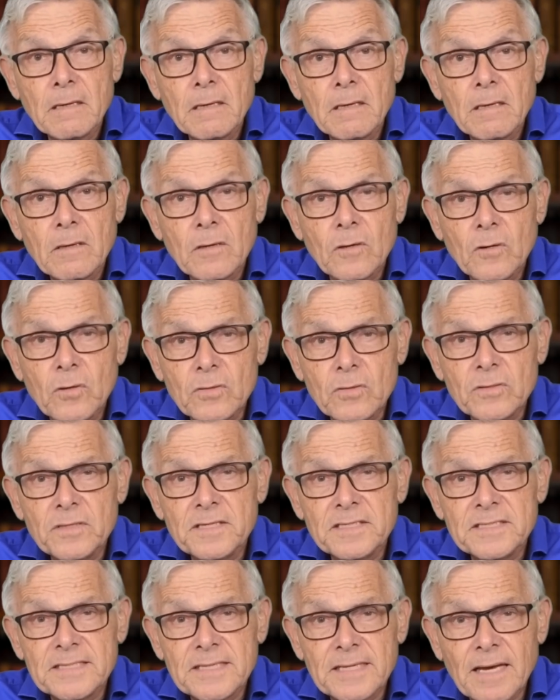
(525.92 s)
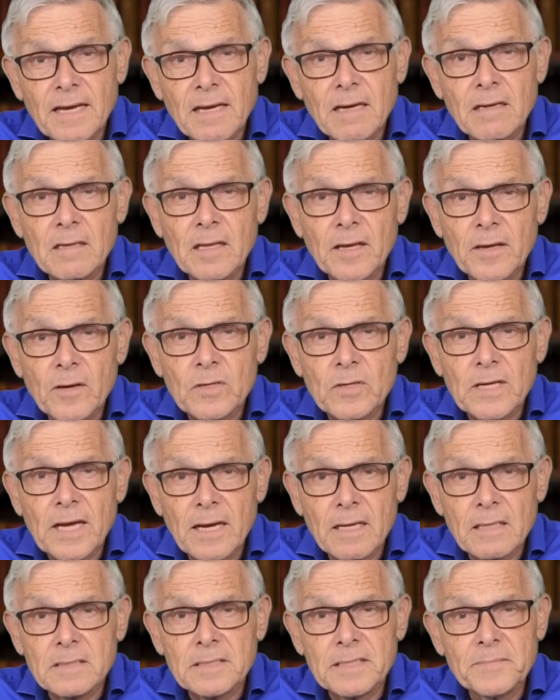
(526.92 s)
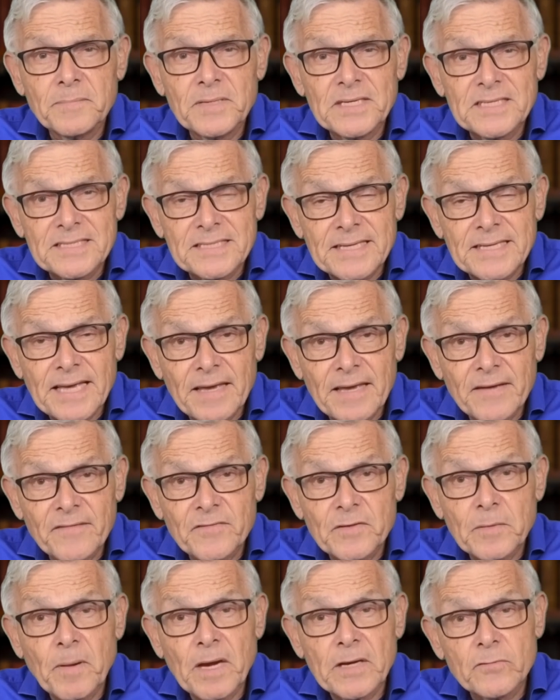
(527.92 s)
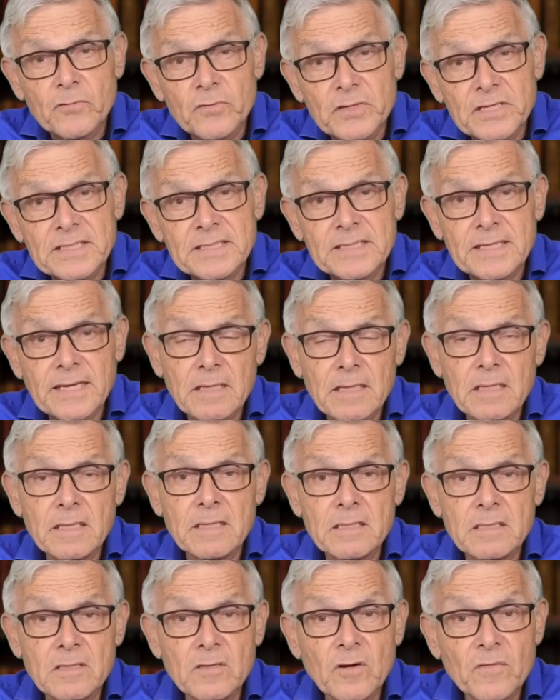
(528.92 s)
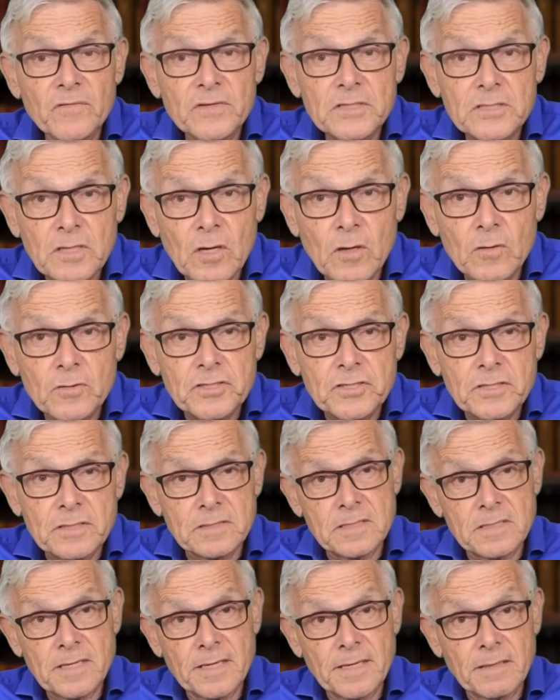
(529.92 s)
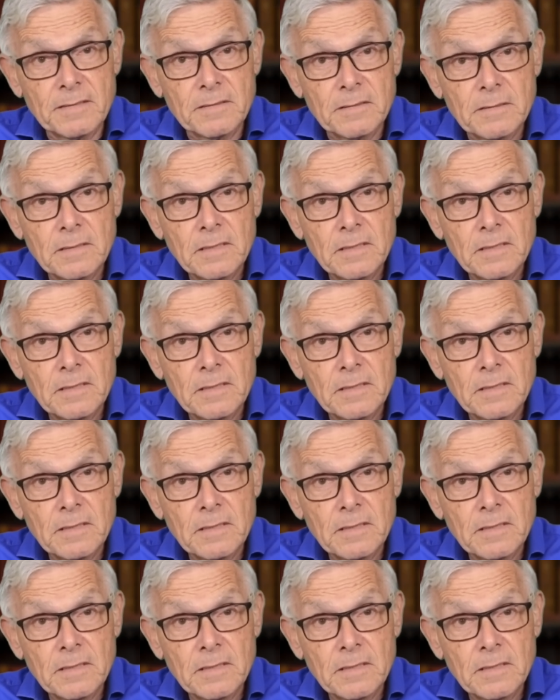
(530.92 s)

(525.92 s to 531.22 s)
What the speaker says: Could the Sierra Leone colony be saved by resettling the Nova Scotians there?